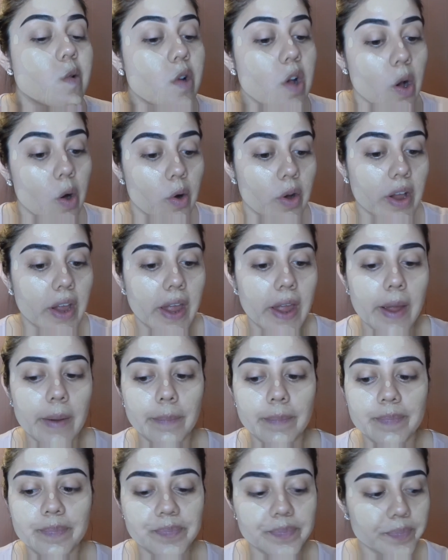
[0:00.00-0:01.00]
Okay,
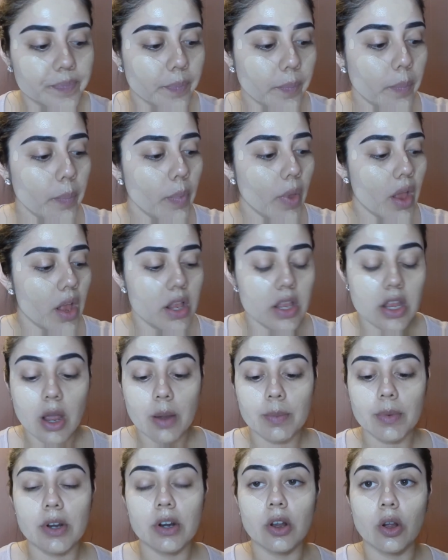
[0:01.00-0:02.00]
now
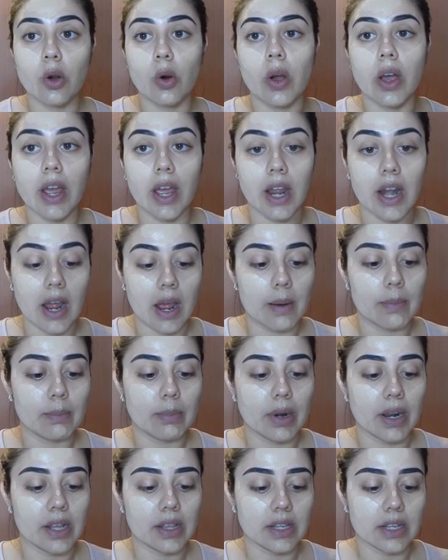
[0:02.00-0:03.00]
I'm gonna go ahead and
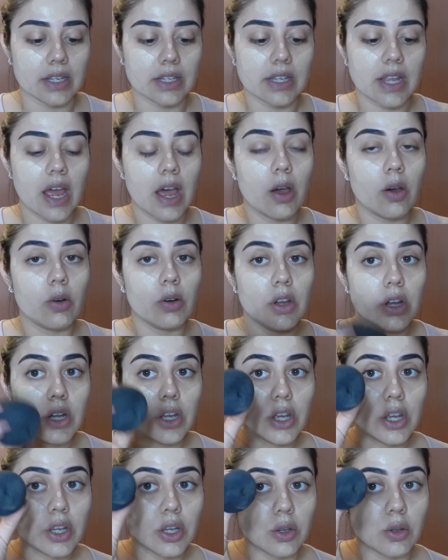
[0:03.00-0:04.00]
blend this out
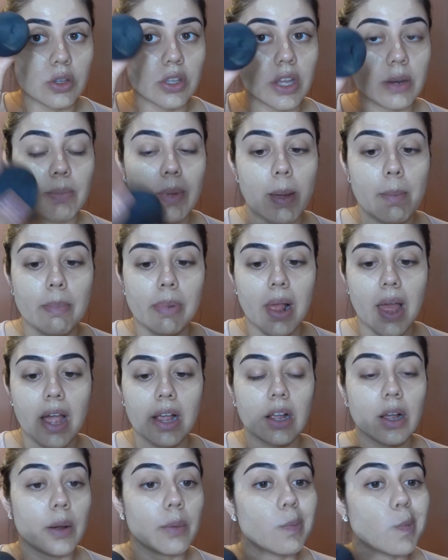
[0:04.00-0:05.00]
using my
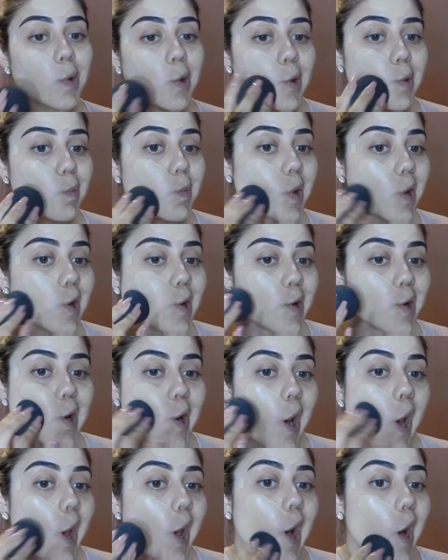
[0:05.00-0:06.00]
black beauty
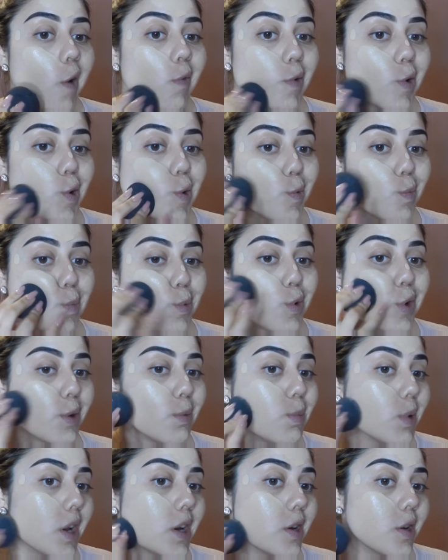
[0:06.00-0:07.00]
blender. I have a new beauty
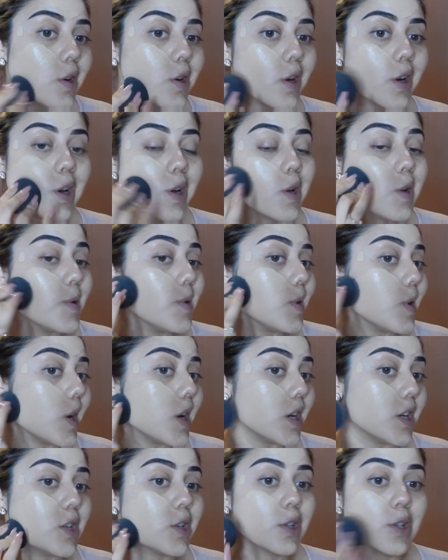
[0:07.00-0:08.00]
blender.
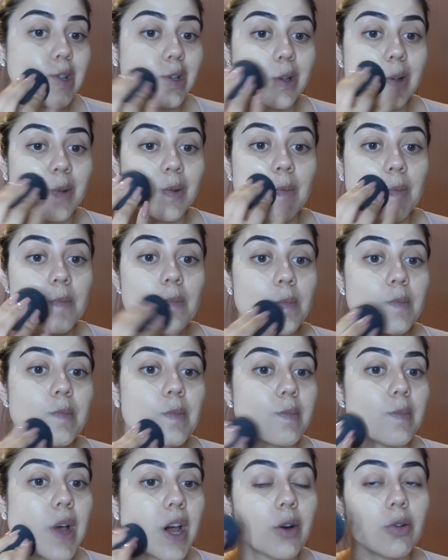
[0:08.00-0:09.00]
I
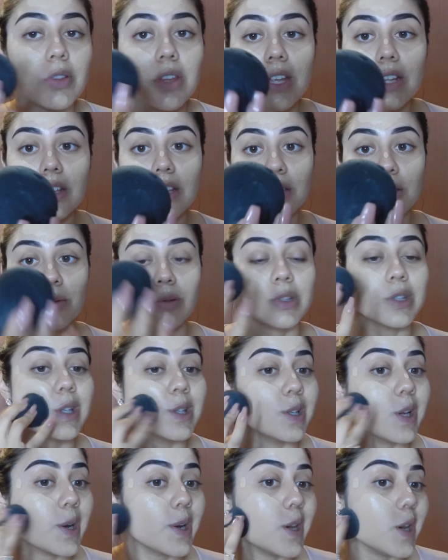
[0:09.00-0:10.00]
don't think this one's
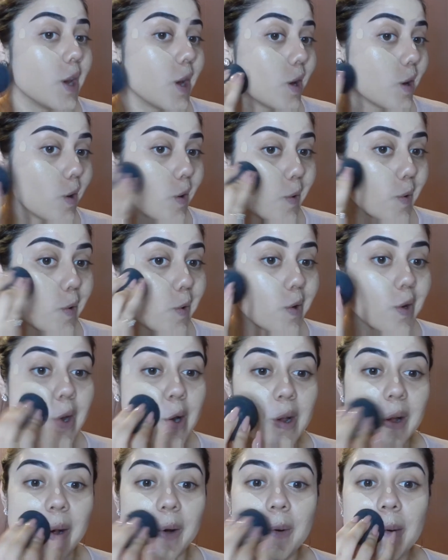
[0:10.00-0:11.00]
done yet, you
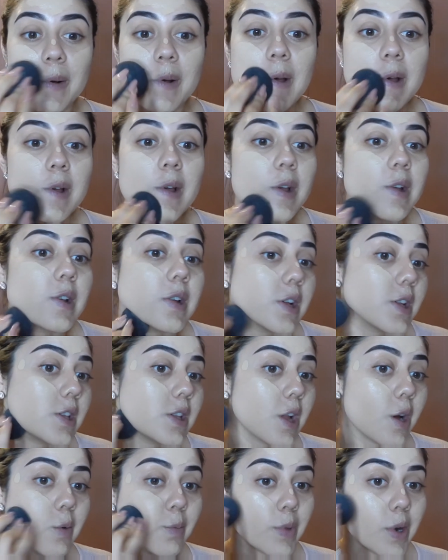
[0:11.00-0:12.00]
know?
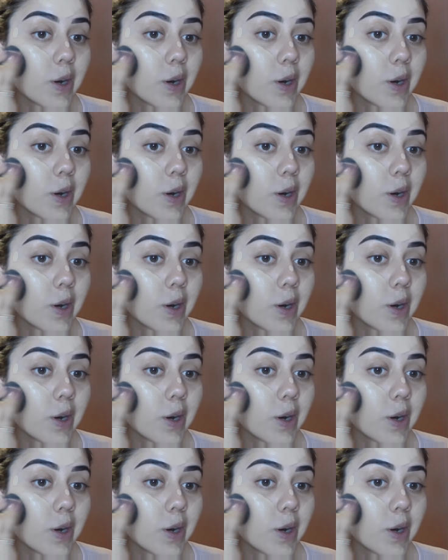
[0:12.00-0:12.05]
It's not